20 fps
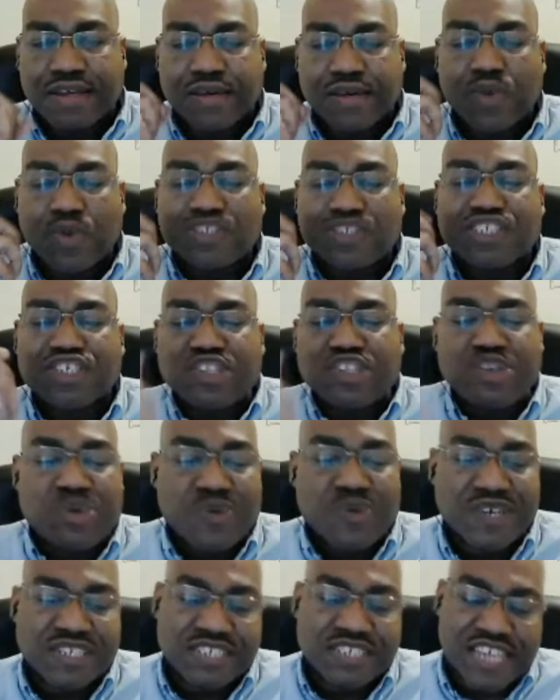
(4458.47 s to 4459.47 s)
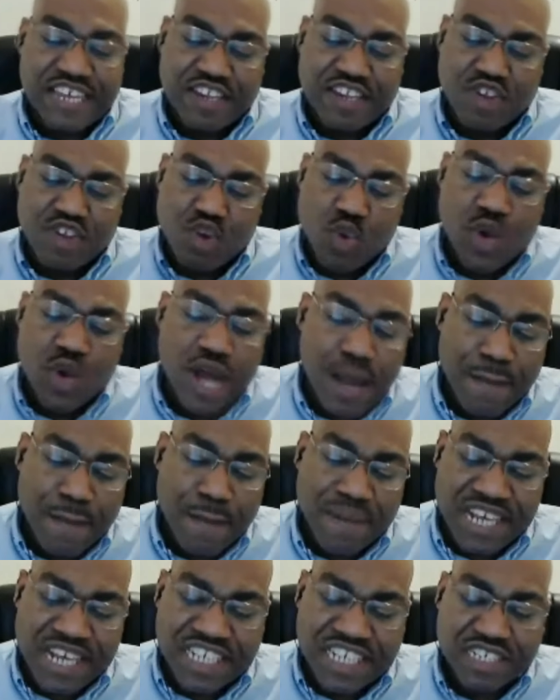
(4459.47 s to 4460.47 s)
What's new is a new
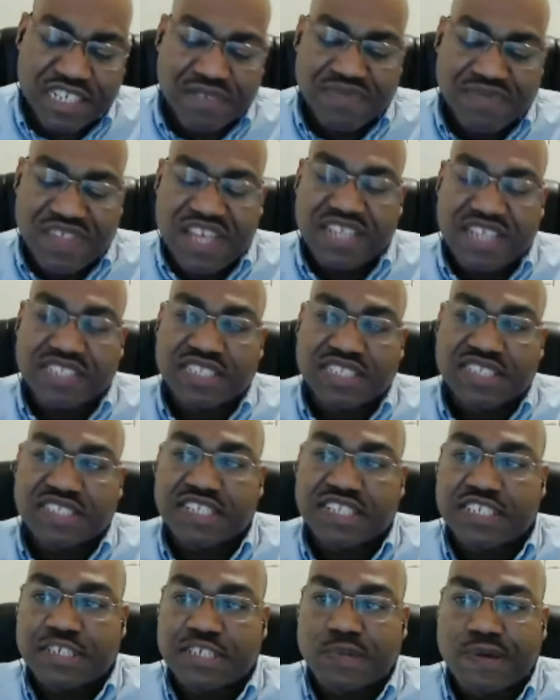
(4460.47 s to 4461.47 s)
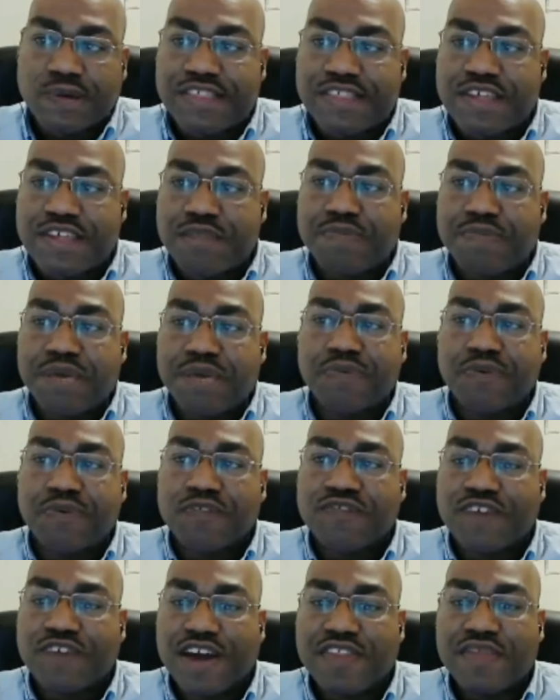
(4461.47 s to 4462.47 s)
combination of things in such a way that people
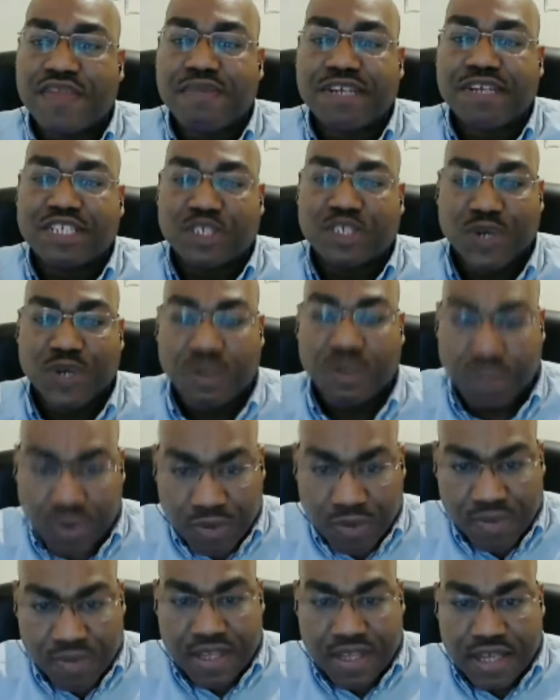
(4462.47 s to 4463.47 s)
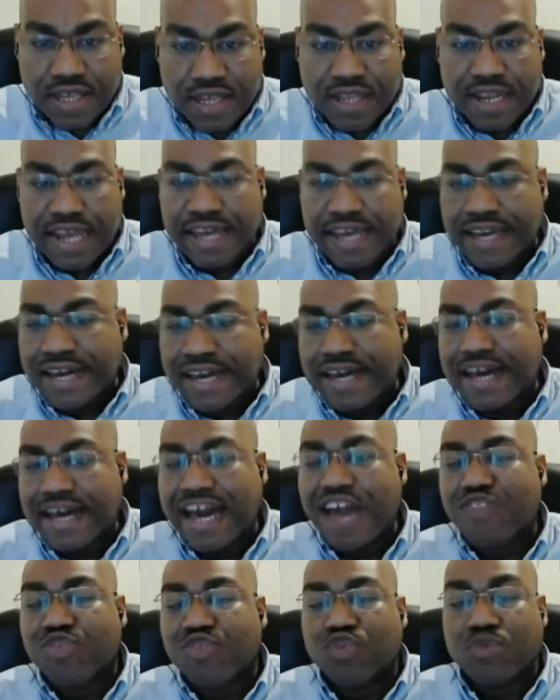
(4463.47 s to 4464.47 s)
find them enjoyable. Like
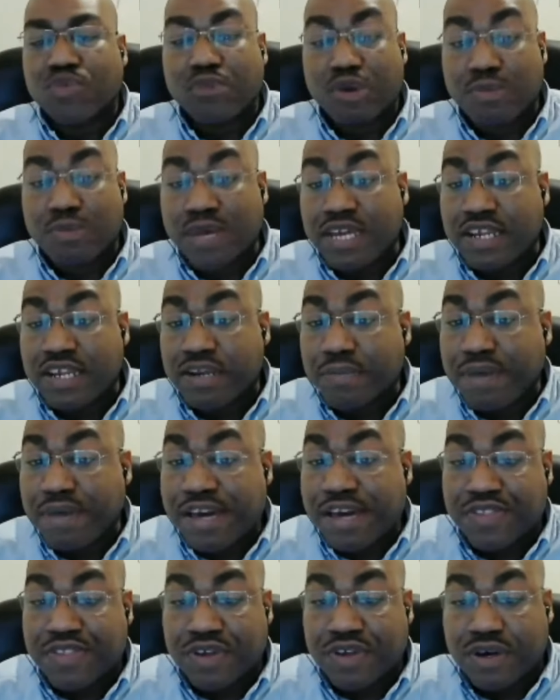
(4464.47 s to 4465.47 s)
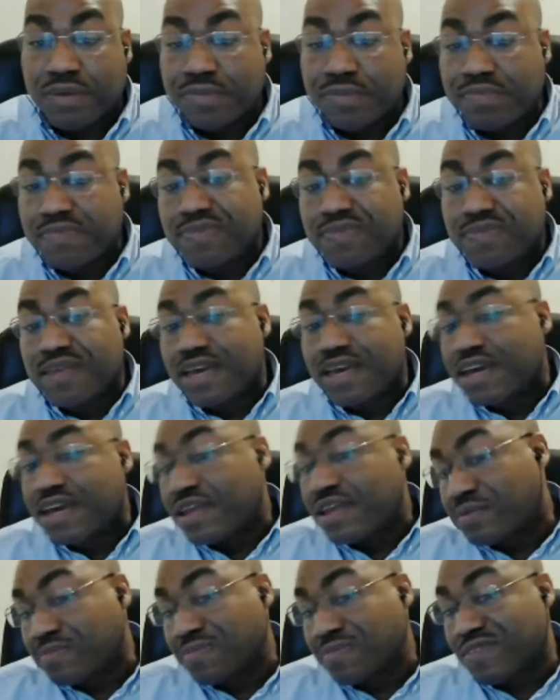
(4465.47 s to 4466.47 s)
I threw a mermaid in the bathtub
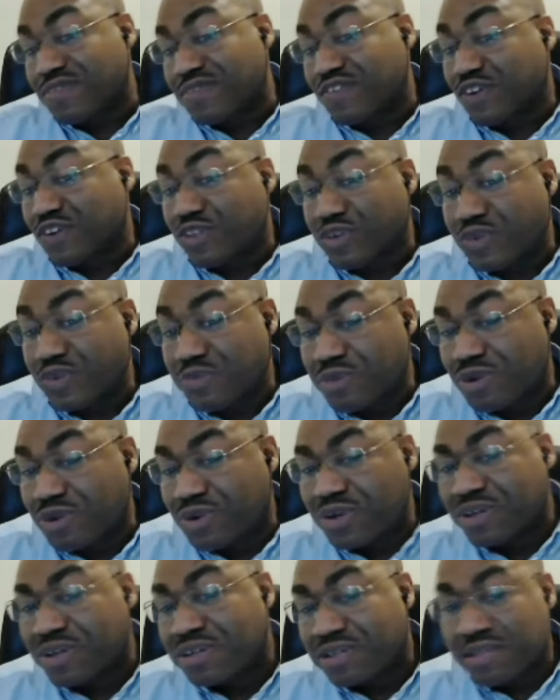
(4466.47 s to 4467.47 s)
and filled it with milk.